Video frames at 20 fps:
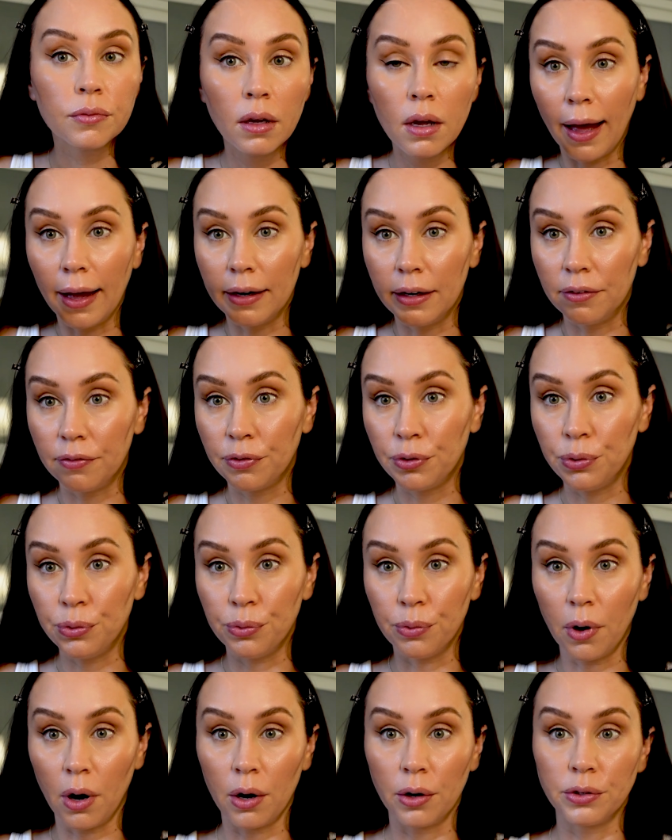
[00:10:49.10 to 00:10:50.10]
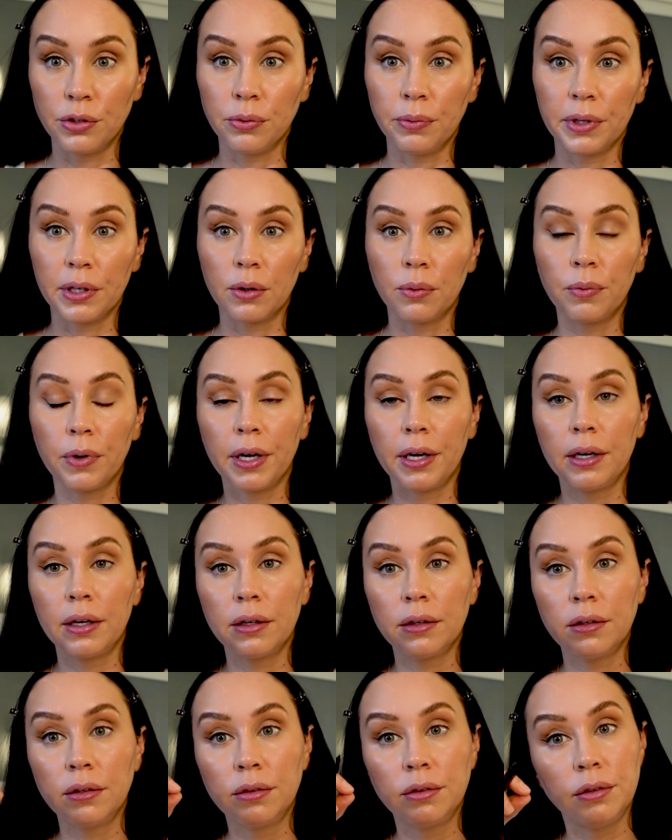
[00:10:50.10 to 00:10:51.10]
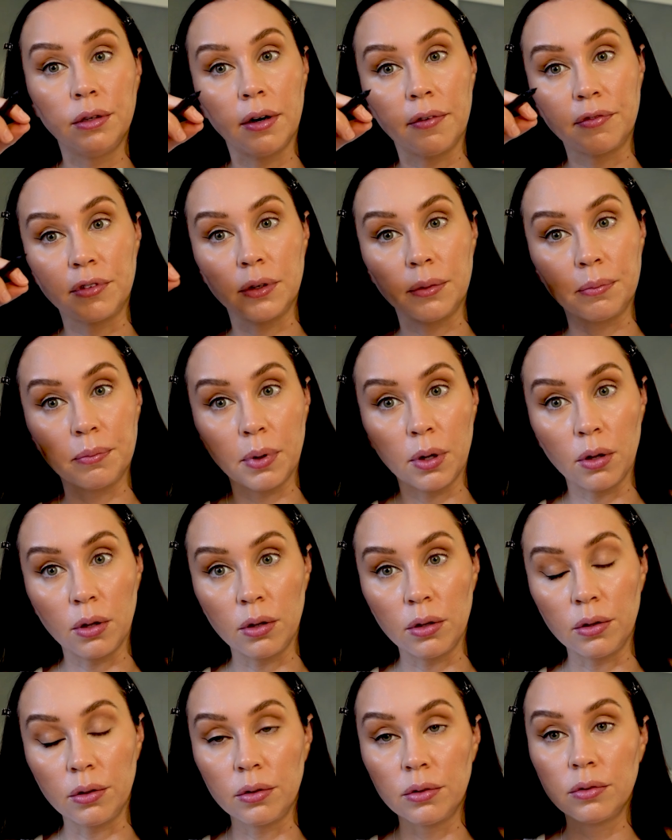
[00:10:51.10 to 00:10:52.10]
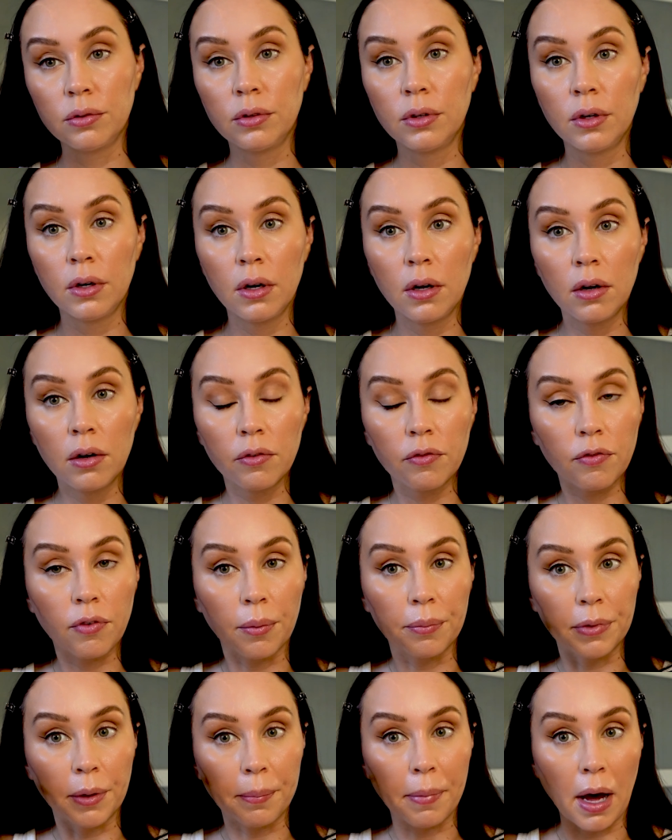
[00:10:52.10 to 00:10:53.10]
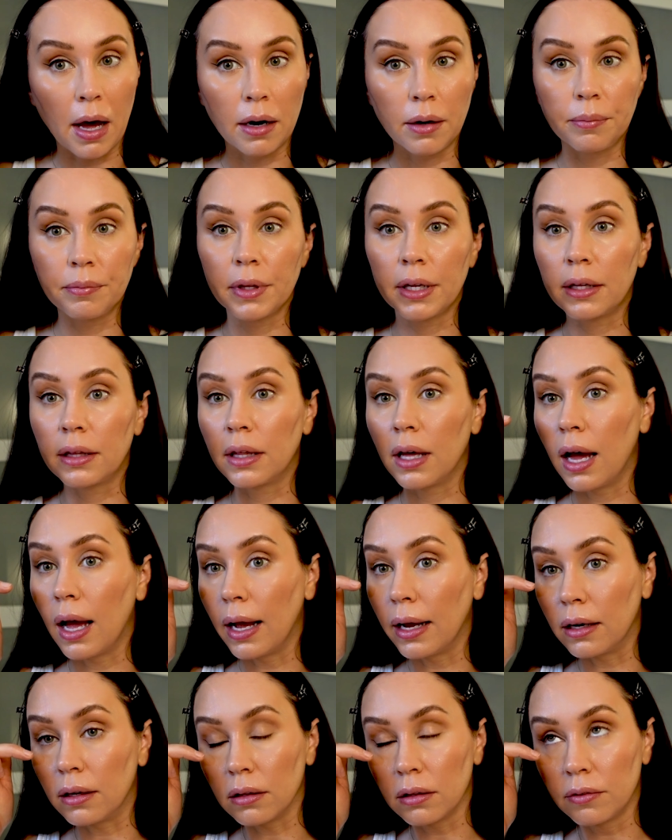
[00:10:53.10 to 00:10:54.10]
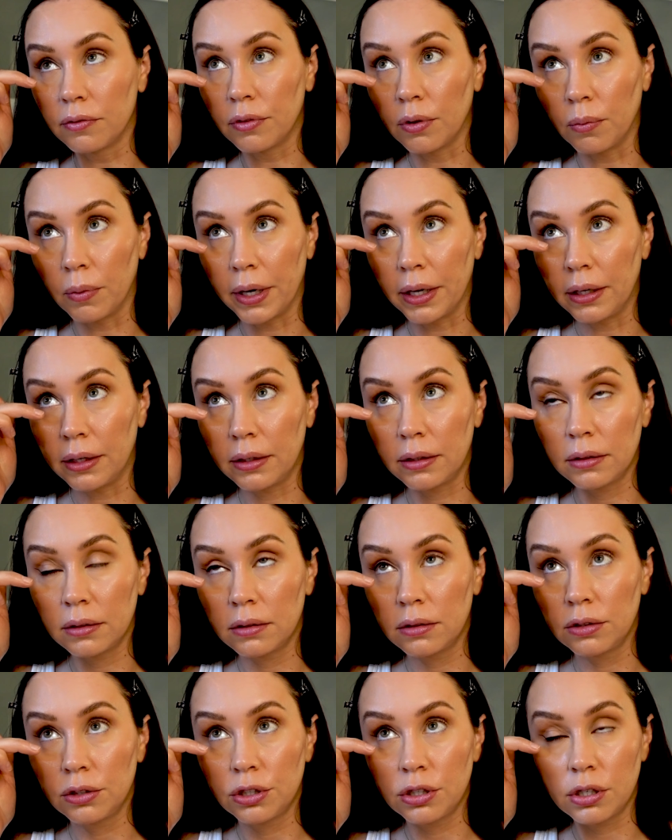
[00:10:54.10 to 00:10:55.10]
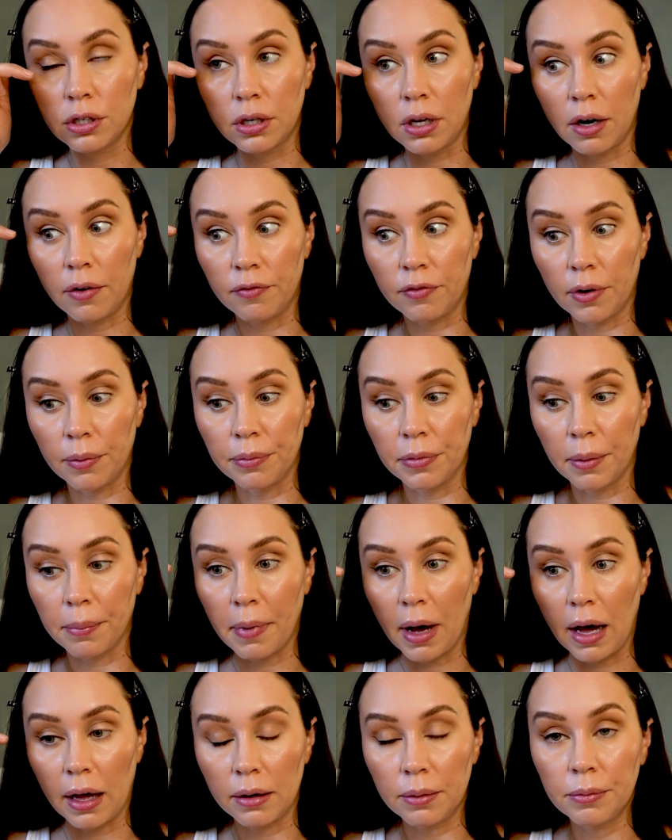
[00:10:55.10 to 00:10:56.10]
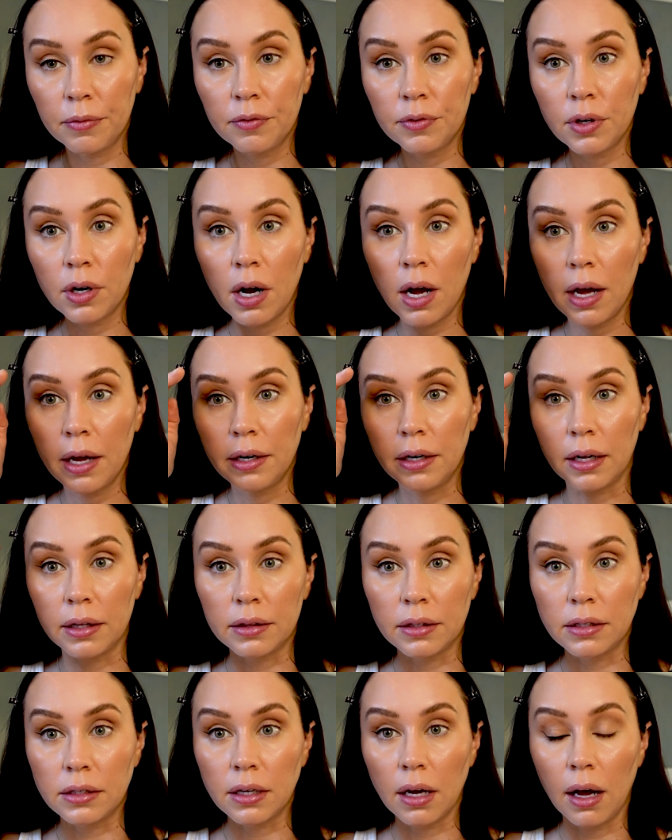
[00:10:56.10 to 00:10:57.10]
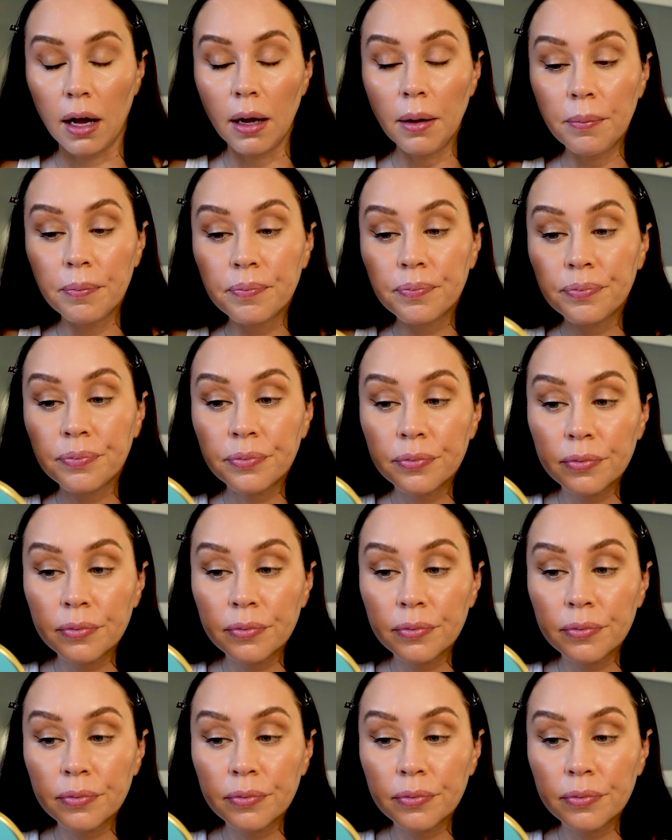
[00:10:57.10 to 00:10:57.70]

And if you are doing a wing, you have to pull from the bottom, like the angle of the wing should come from the bottom of your eye, not the top.